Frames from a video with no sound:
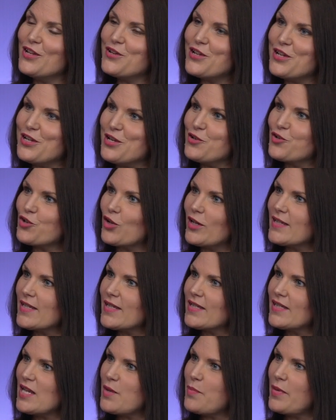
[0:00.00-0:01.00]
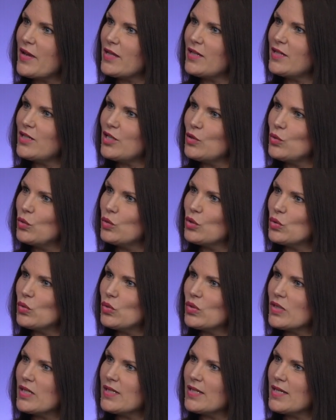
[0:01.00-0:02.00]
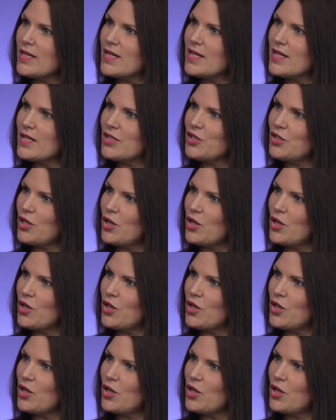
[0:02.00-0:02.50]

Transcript: Luke, are you trying to seep it into your daughter's ears?